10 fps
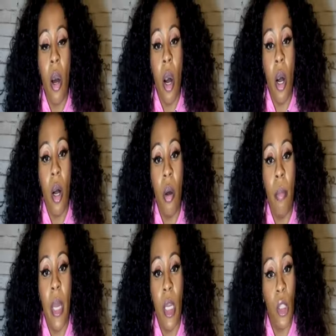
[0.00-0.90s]
Um,
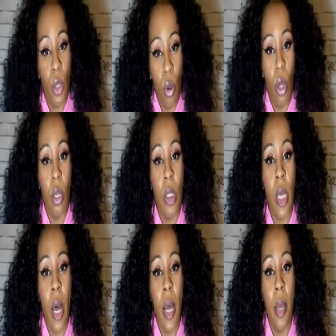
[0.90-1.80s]
and it's called
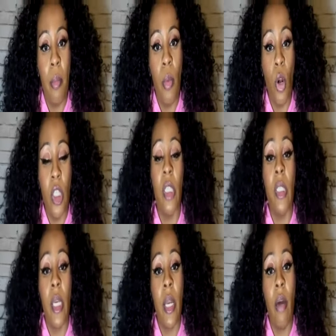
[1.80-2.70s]
"I'm
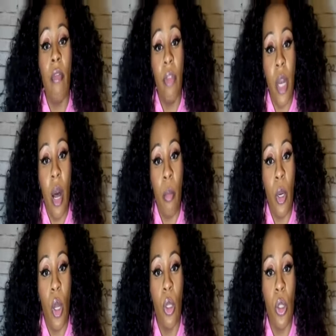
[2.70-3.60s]
Autistic and I'm
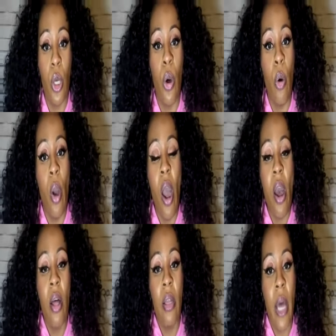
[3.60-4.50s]
Phenomenal." So
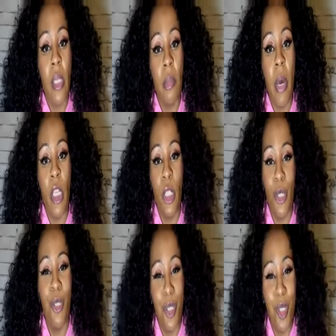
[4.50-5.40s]
that's my
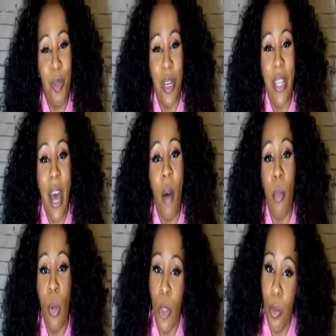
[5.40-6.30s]
children's book that I'm
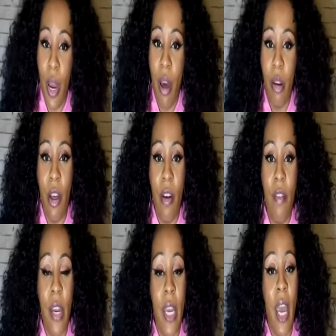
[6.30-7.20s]
most proud of,
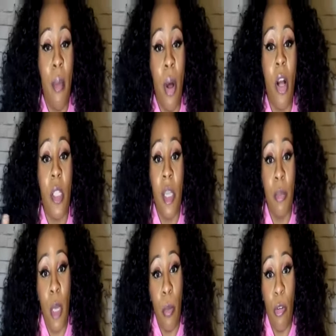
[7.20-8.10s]
and it came out on
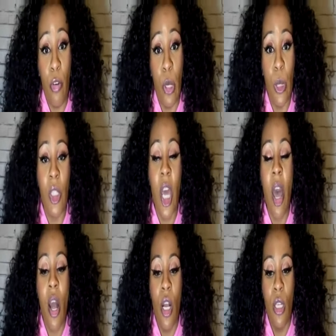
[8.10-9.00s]
September first.
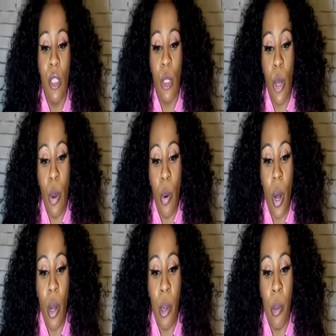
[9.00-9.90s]
So
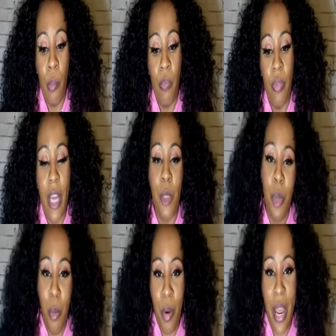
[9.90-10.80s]
um, that's
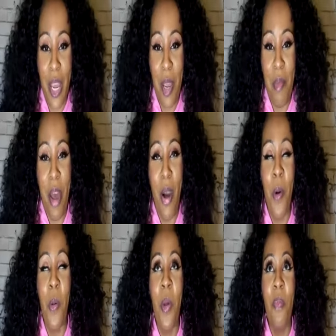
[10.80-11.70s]
what I'm bragging
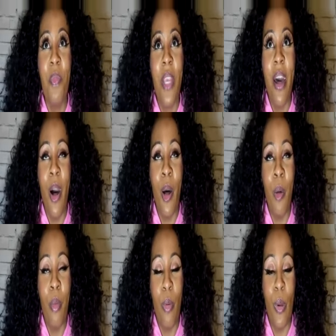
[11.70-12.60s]
about.
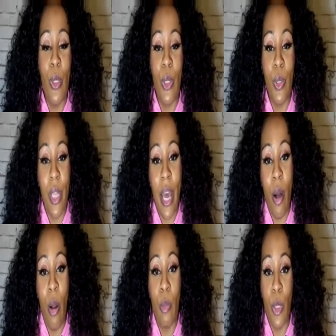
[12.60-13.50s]
Um, I'm also
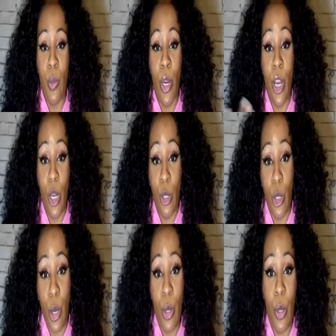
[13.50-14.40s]
now I'm just working on
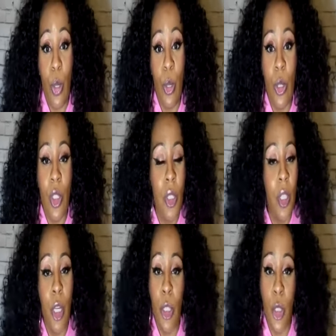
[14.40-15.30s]
journals. Just
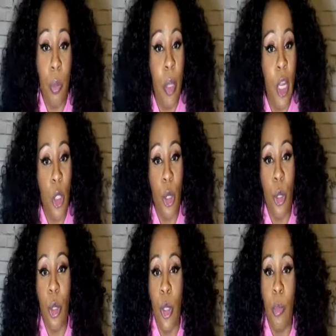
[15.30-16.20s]
they're just blank
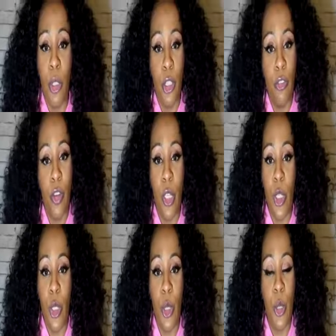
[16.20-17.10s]
journals. Put your
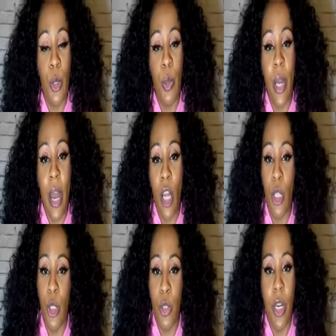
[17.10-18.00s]
feelings into, and I oh,
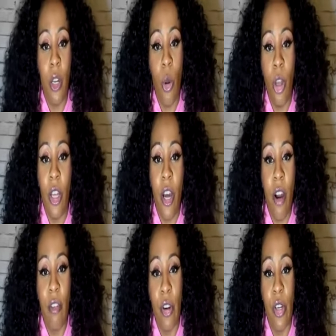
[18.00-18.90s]
illustrated nice. all the
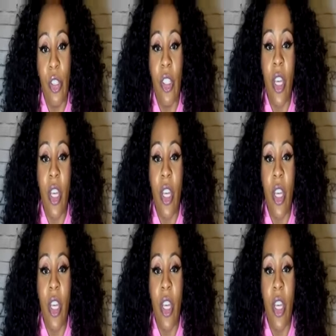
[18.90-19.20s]
covers.